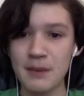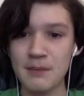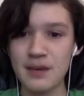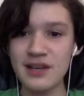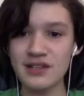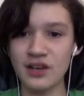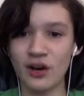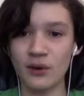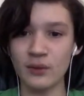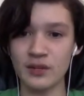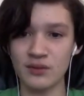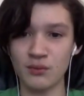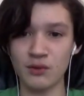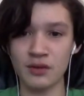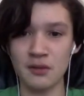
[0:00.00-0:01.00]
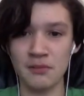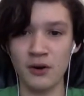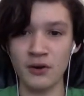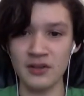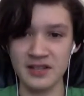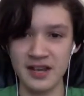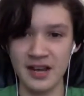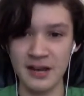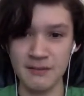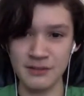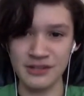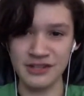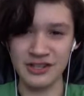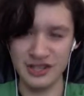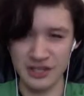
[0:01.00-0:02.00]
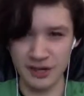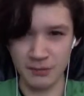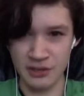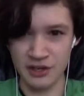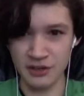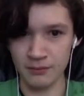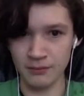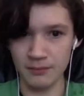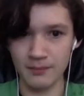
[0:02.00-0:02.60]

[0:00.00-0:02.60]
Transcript: Piz always wore a party hat, BTW.